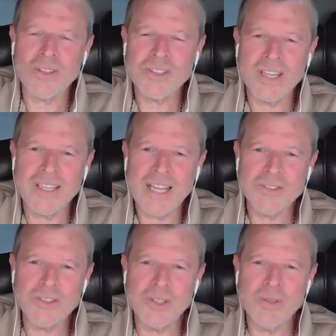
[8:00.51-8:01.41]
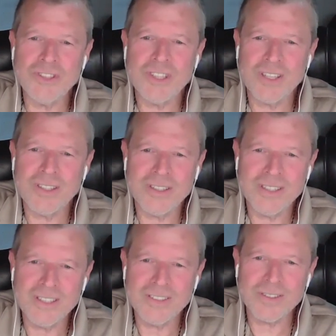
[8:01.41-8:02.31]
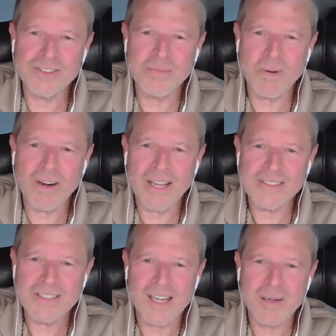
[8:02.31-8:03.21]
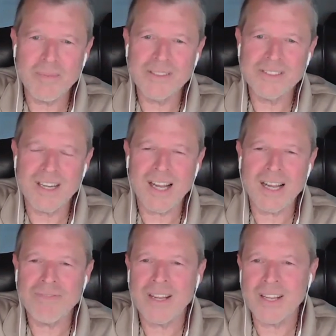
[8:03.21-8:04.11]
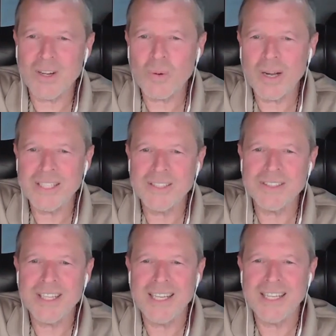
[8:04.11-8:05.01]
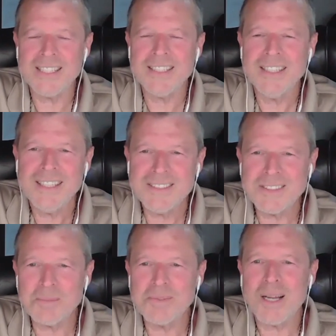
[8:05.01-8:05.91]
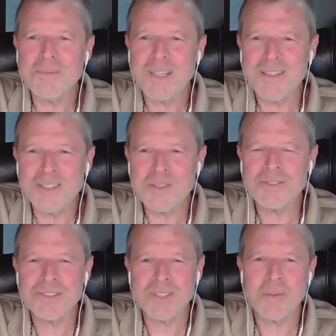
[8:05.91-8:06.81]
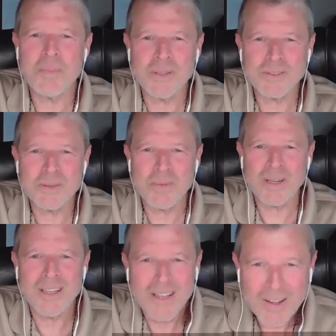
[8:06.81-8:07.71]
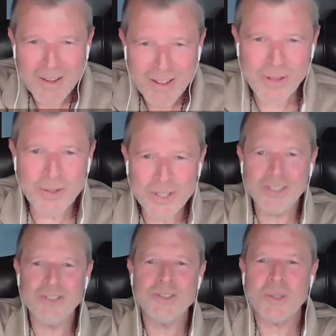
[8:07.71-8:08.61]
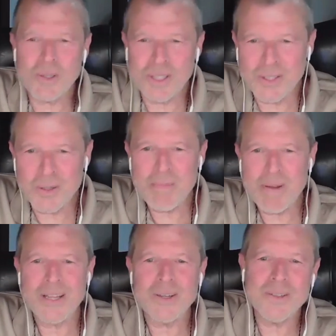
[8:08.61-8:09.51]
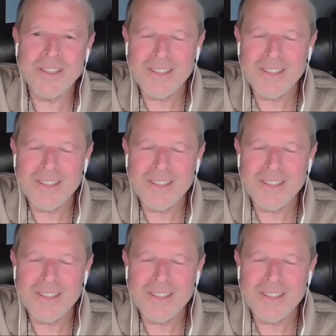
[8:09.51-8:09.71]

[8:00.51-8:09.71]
trying to outdo each other in these little smart ass comments. And I find it quite entertaining. And sometimes especially it appeals to my 13-year-old inner male